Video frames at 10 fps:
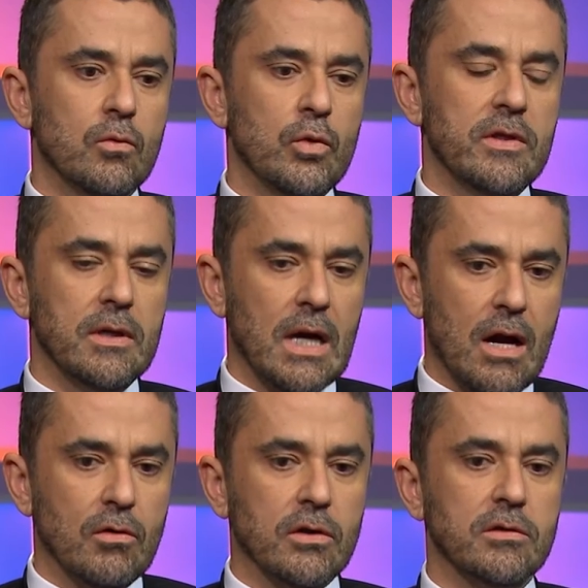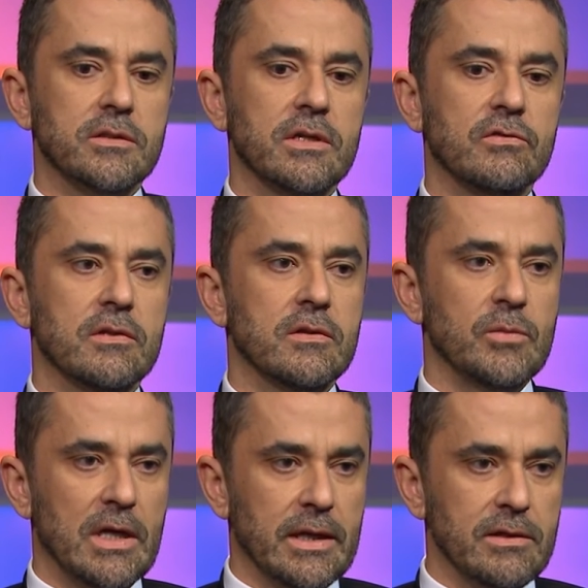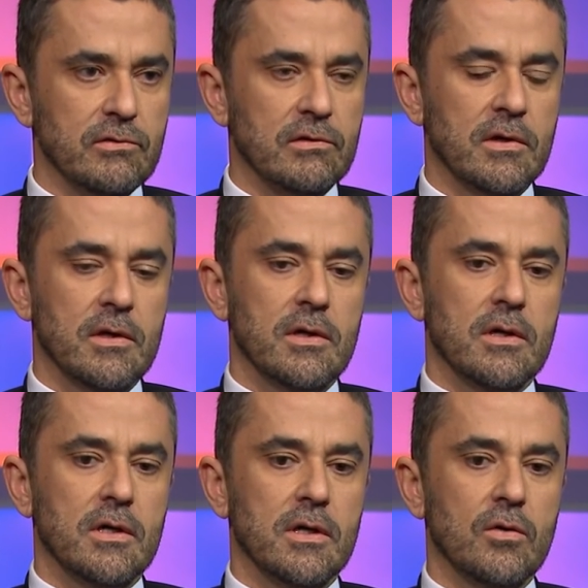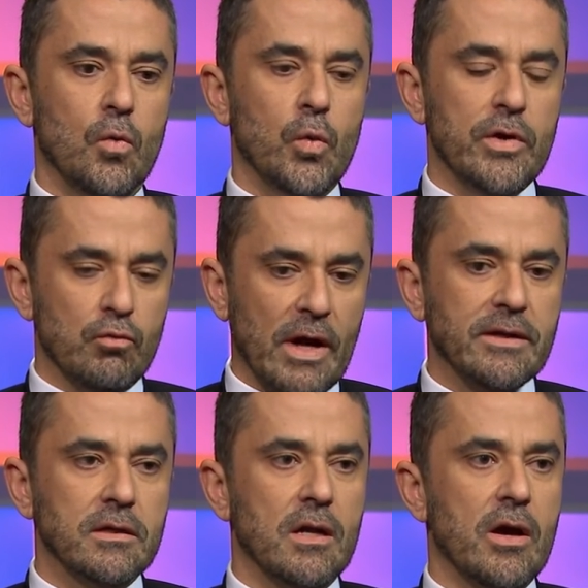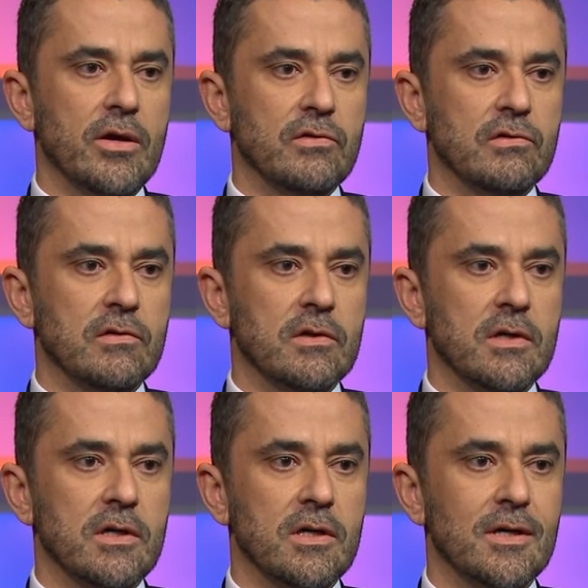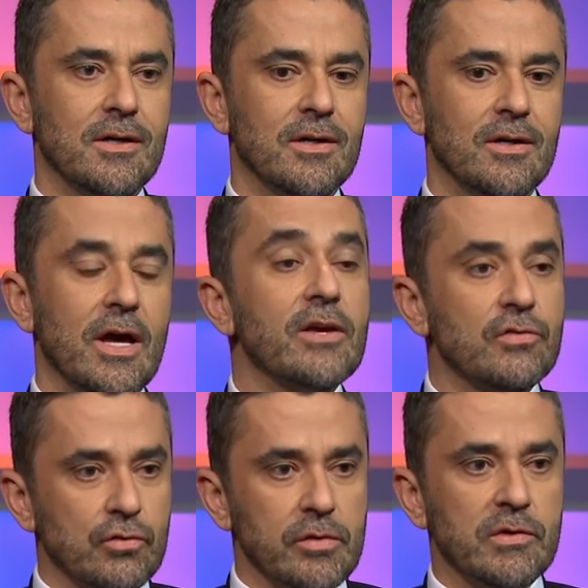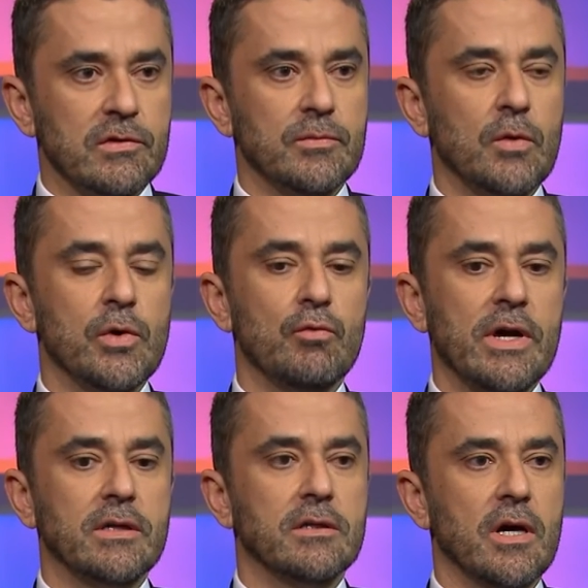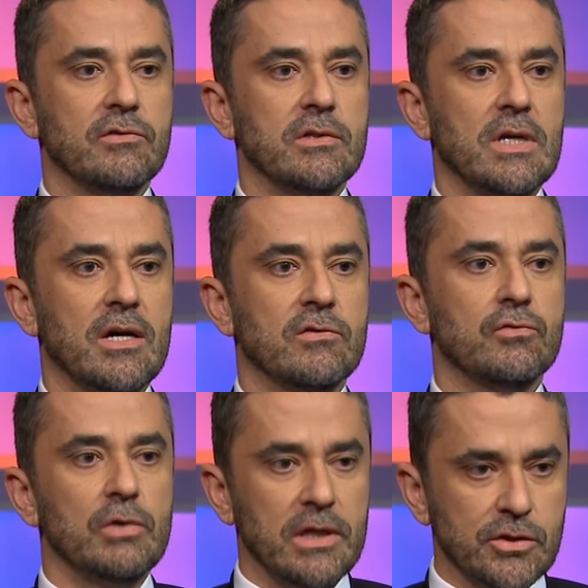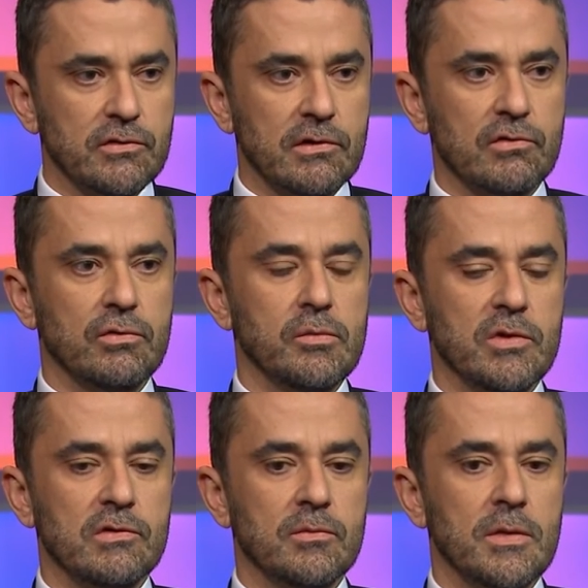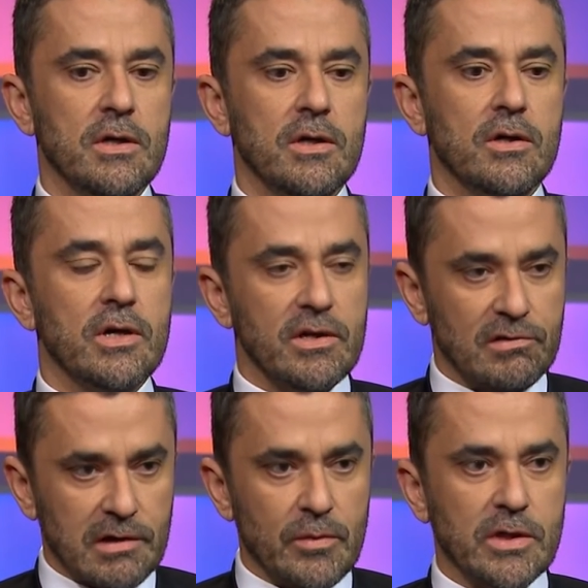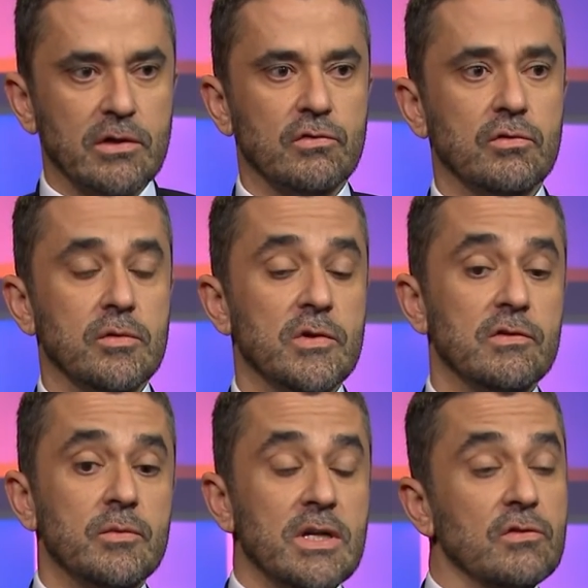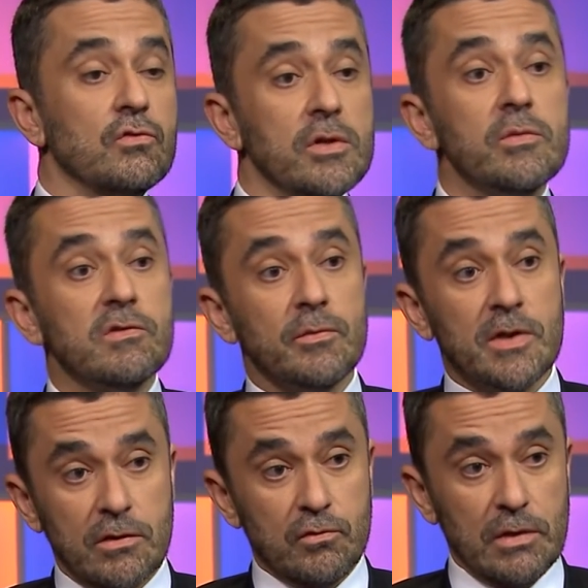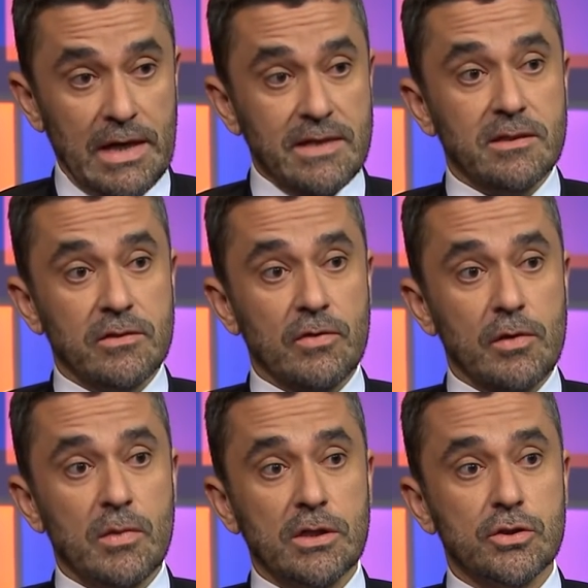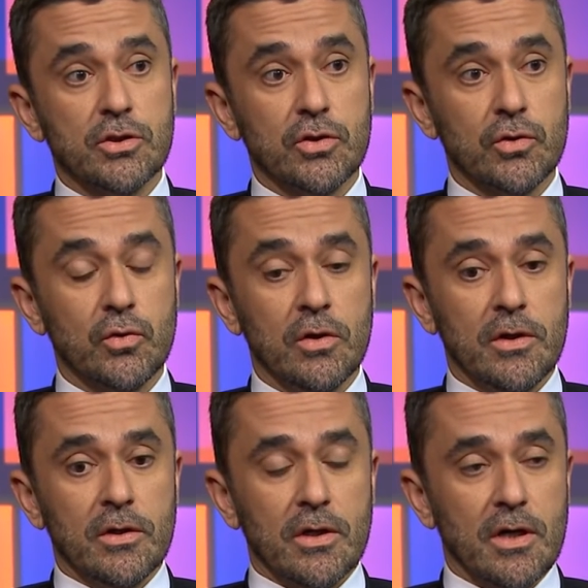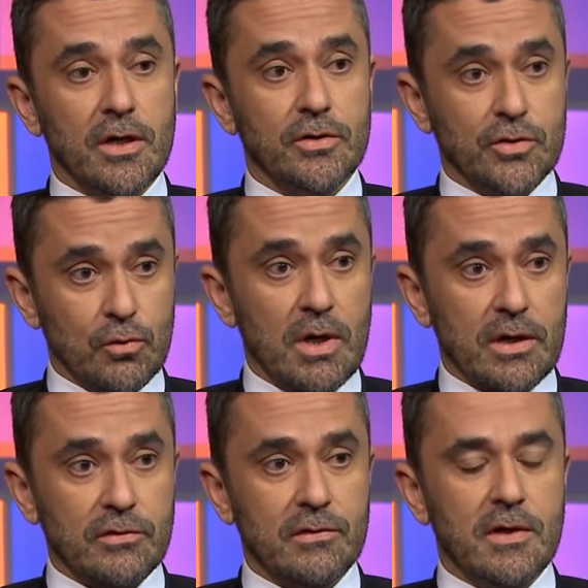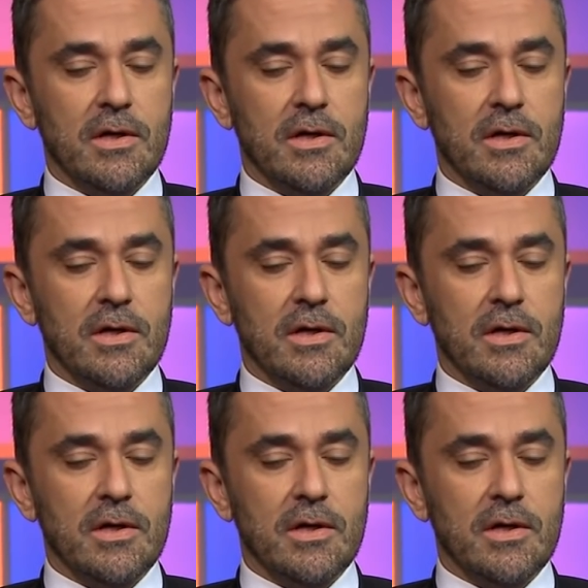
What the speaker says: Within our context in the Middle East, we recognize extremism, and we recognize it as religious extremism, Islamic extremism, and extremism that is related very much to us.